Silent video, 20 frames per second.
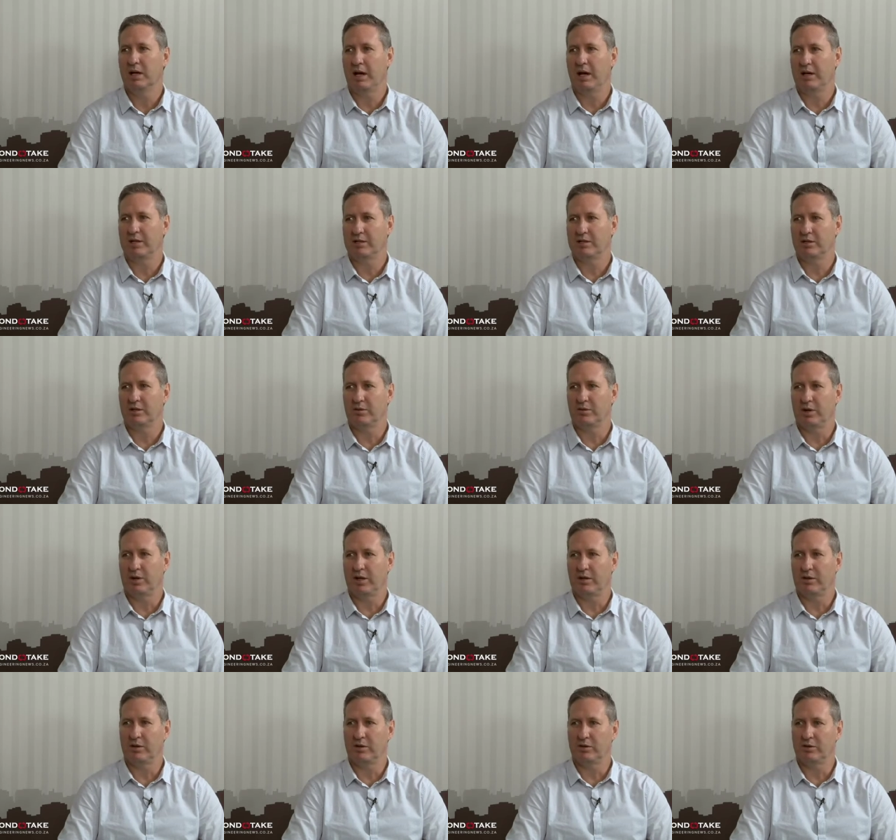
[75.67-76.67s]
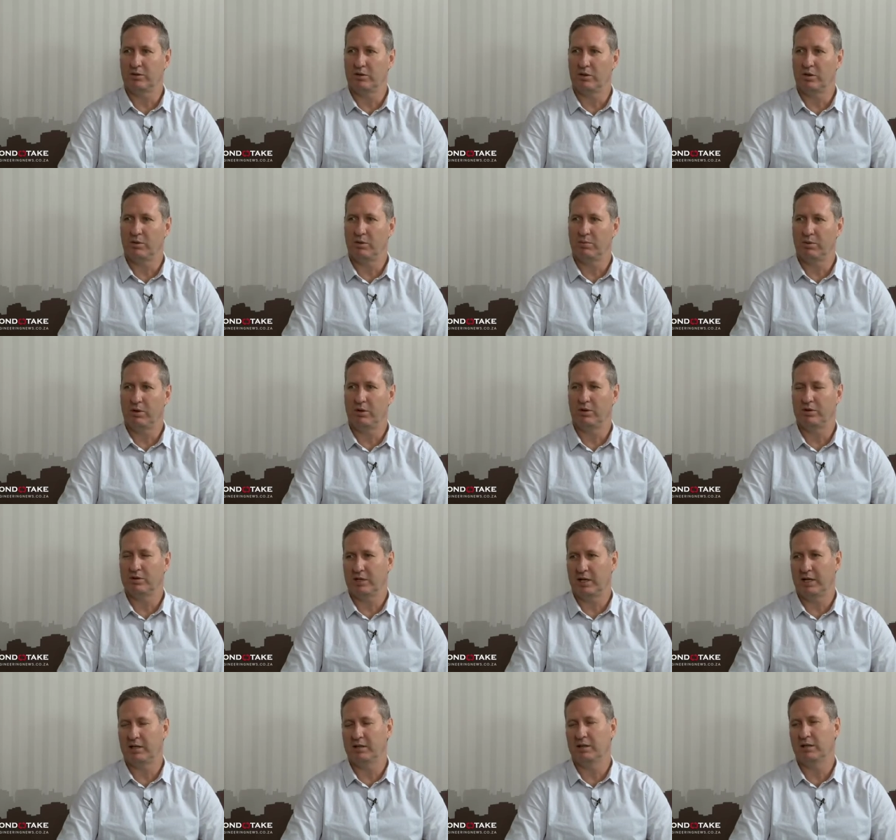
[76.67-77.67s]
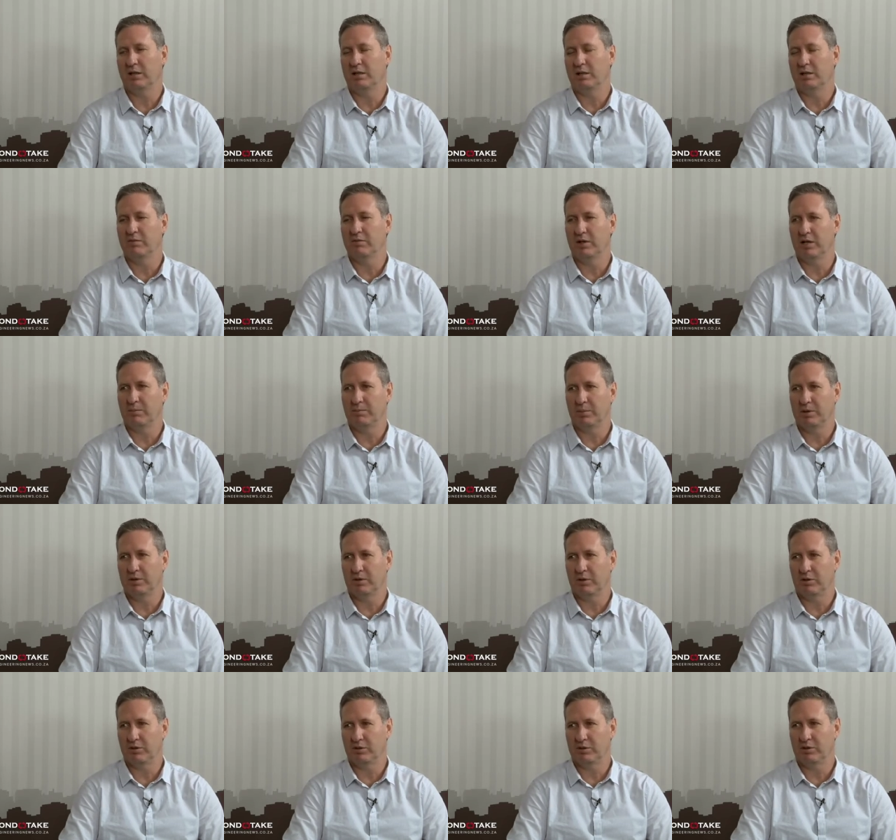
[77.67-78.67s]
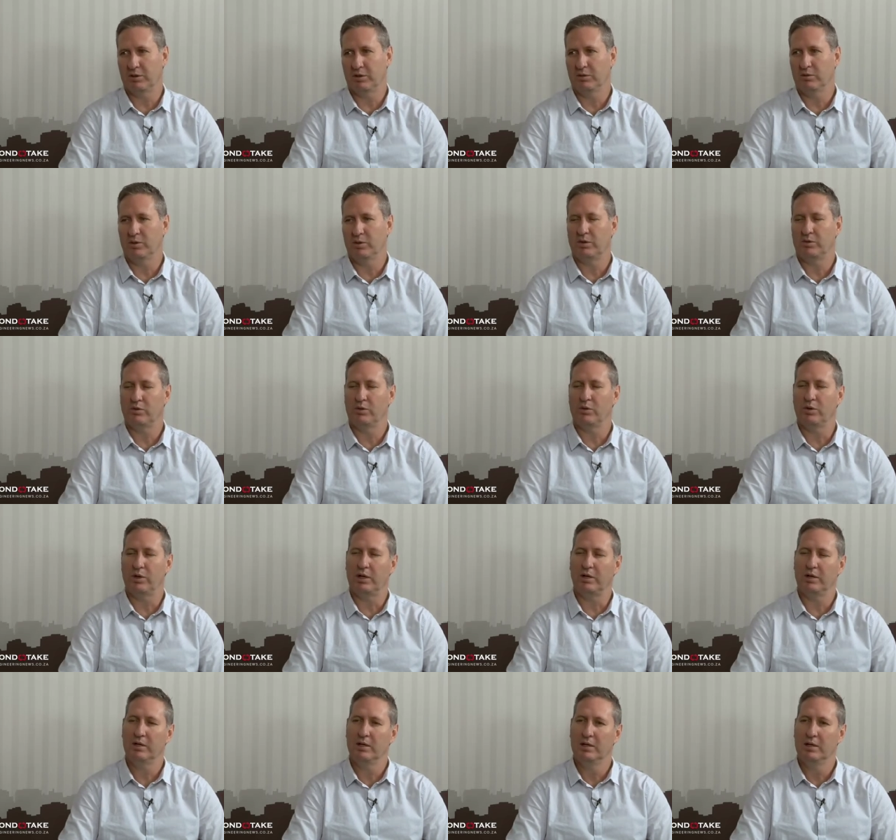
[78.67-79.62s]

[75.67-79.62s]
action around those coal plants, and the developers are also withdrawing.